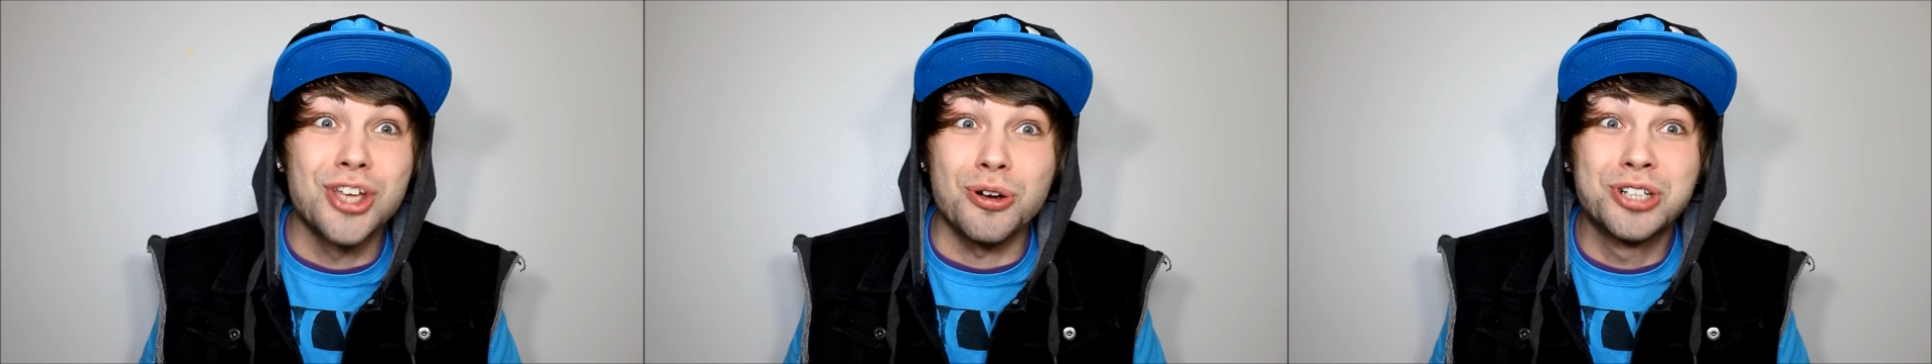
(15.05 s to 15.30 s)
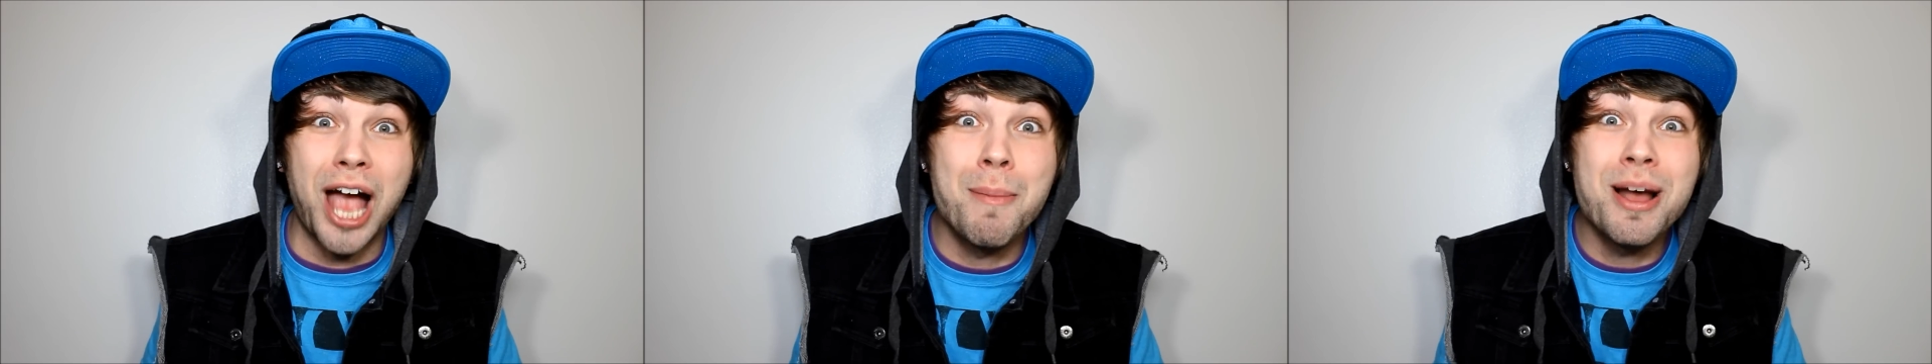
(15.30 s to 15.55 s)

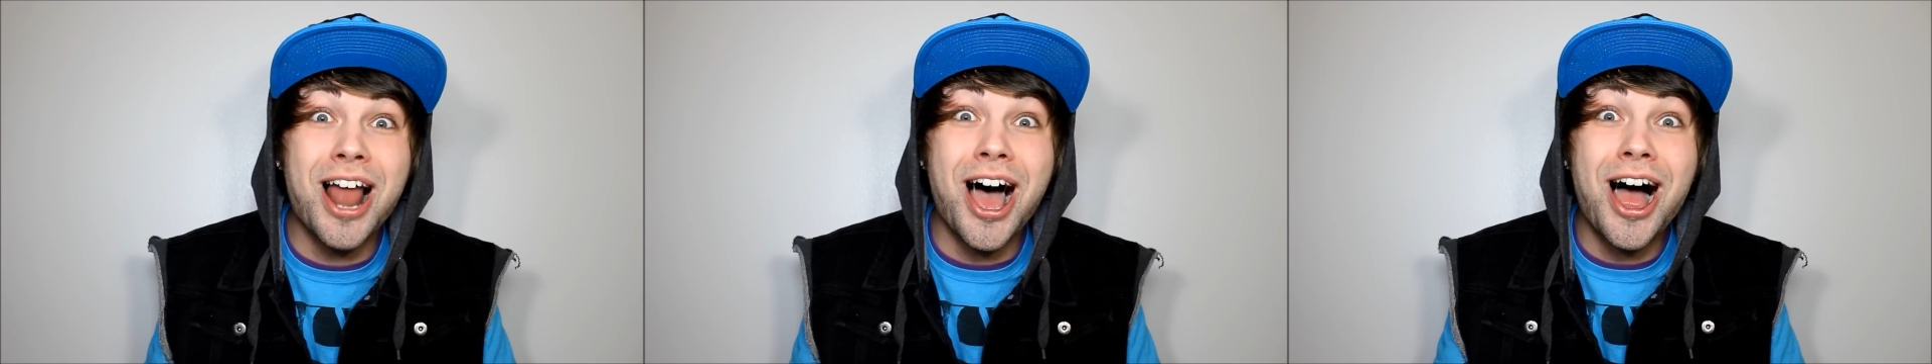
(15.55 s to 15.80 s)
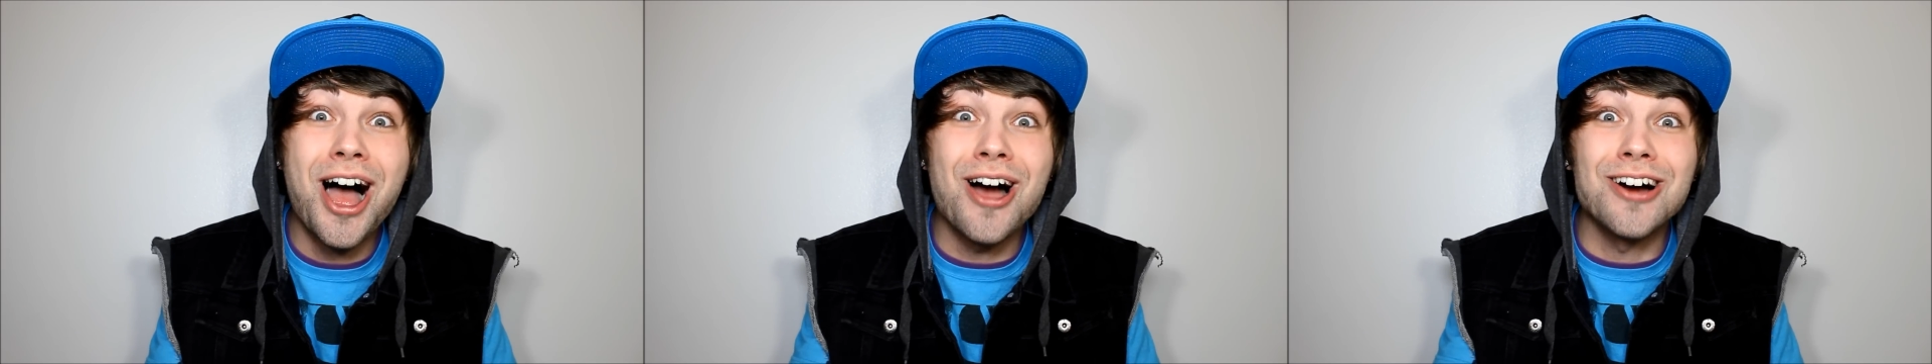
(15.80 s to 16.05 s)
So come
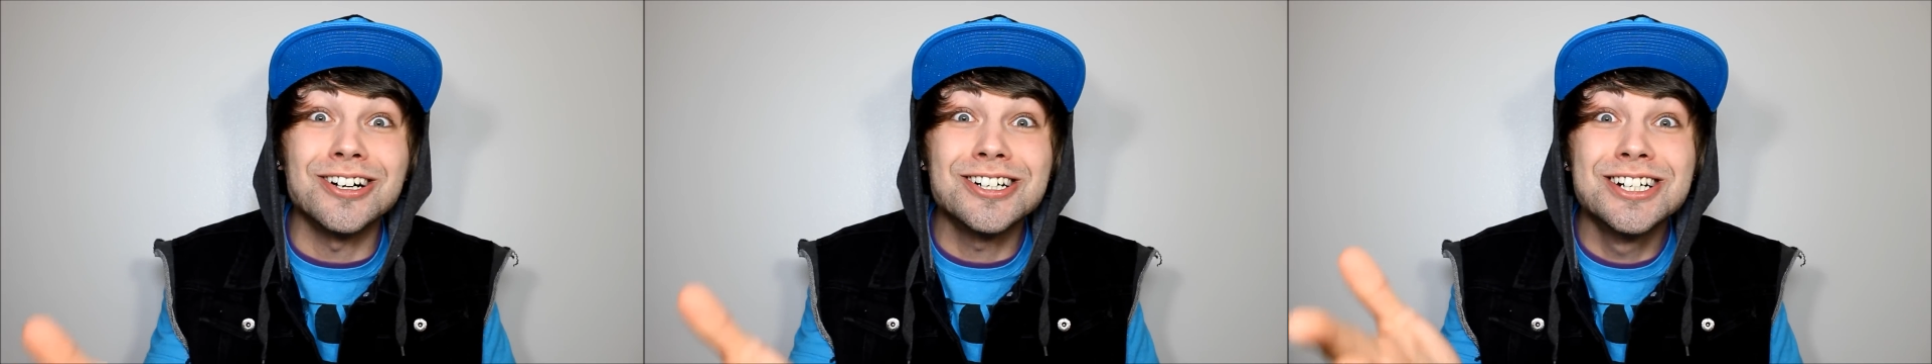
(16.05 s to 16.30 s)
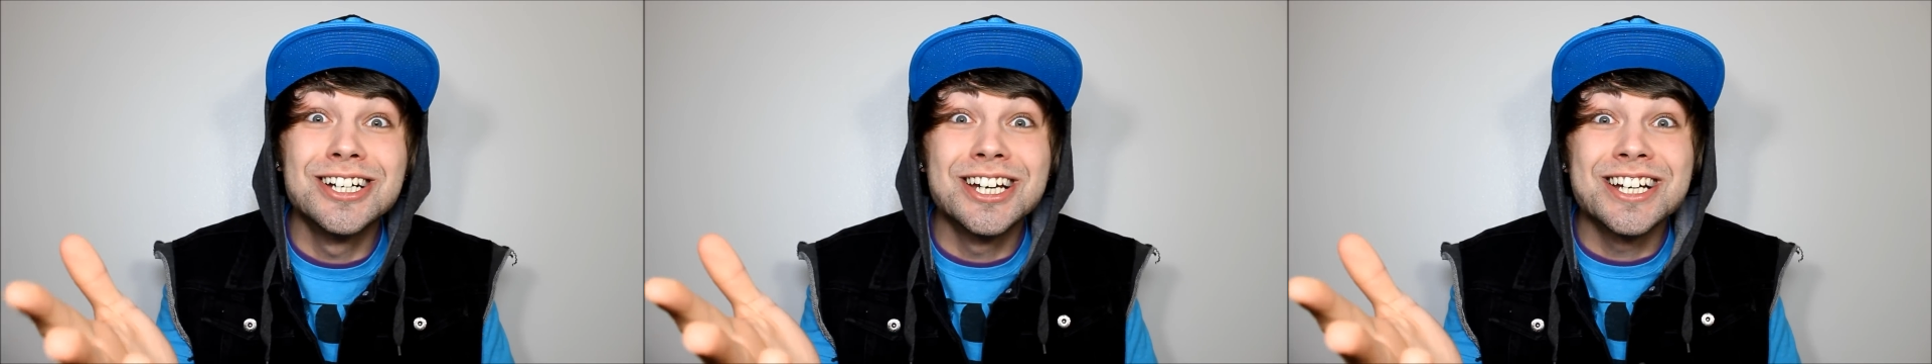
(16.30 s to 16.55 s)
along,
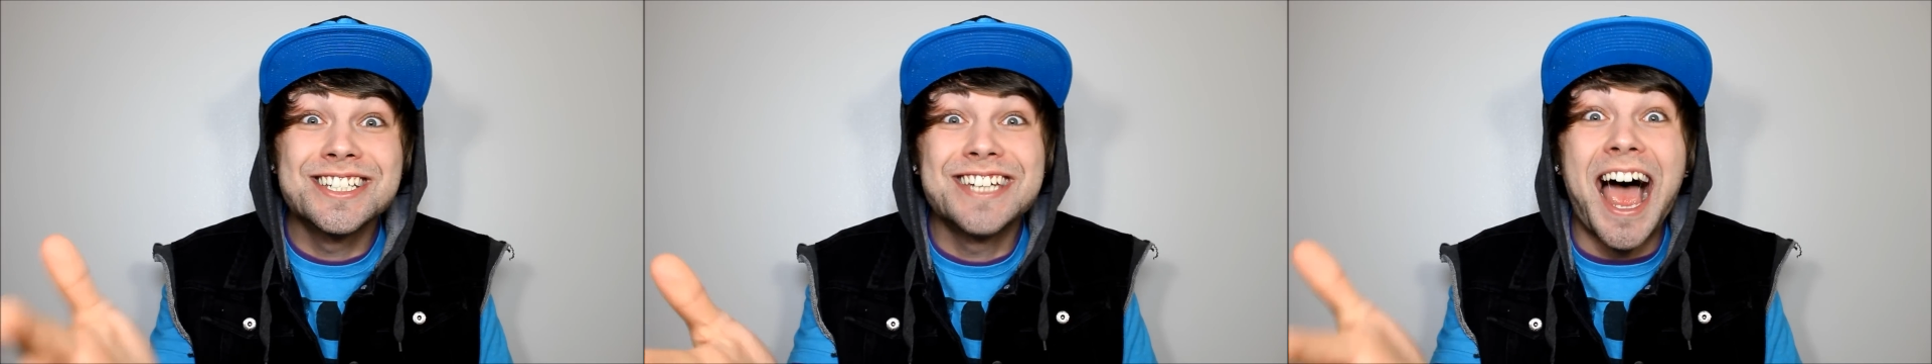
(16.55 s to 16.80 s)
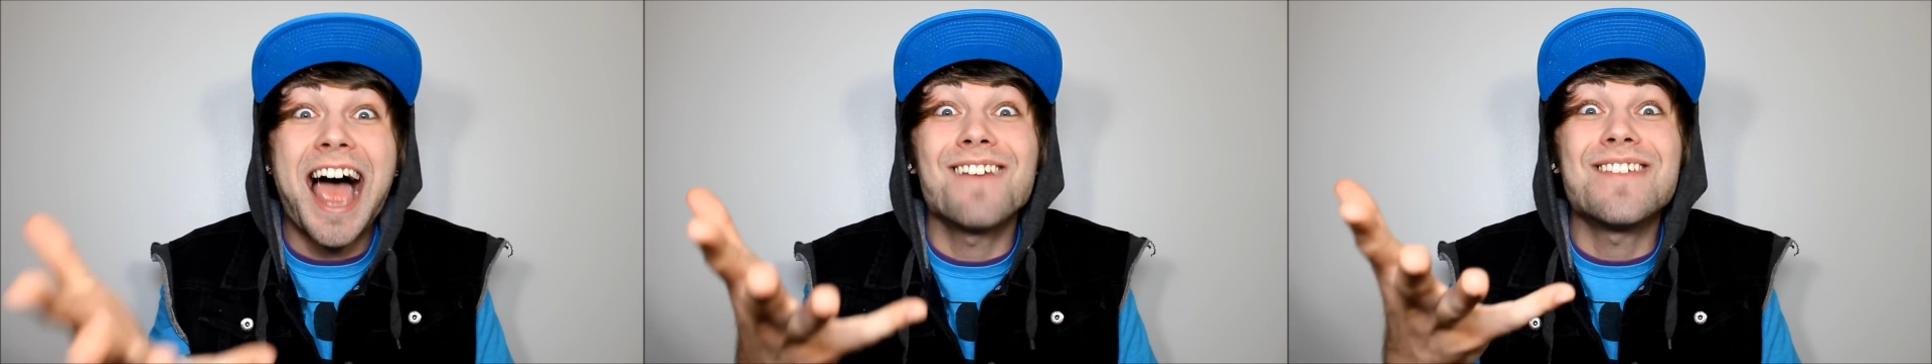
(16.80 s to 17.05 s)

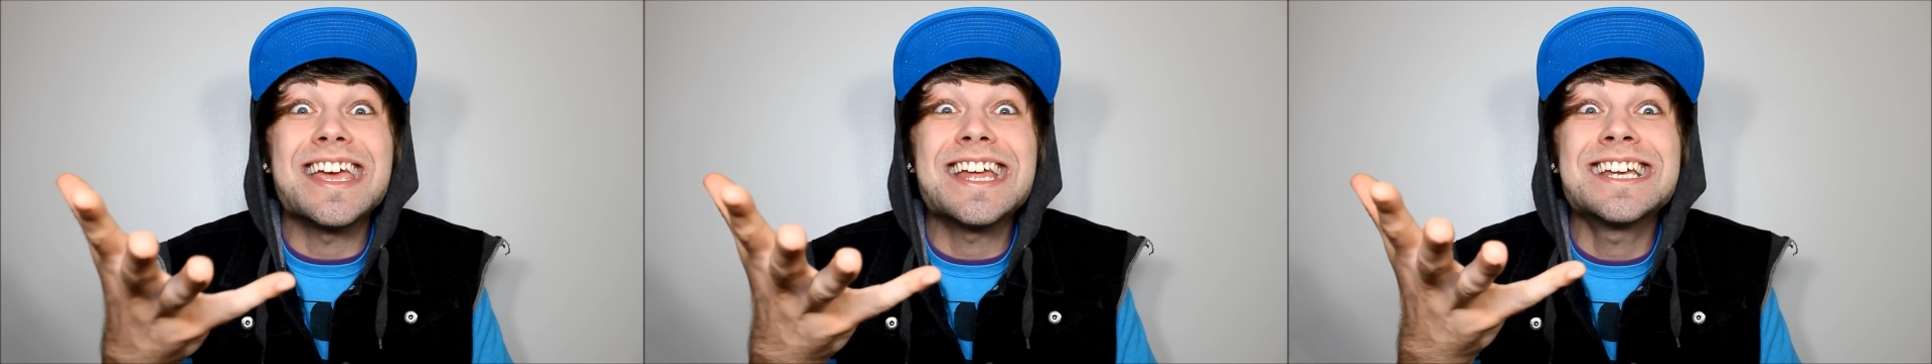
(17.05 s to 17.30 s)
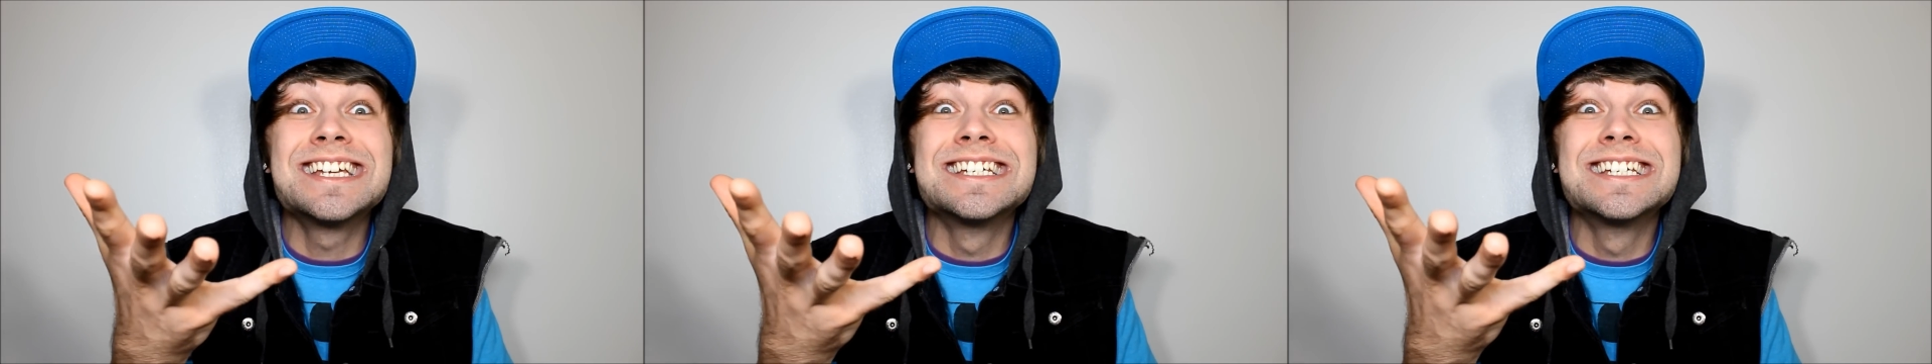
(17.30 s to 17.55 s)
dive
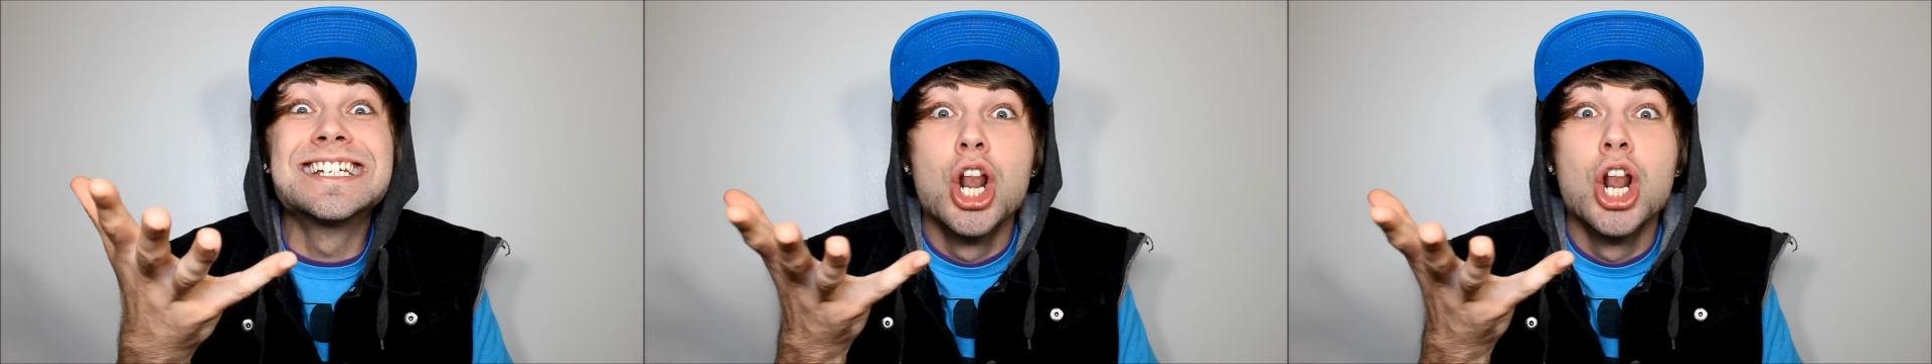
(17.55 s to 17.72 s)
in,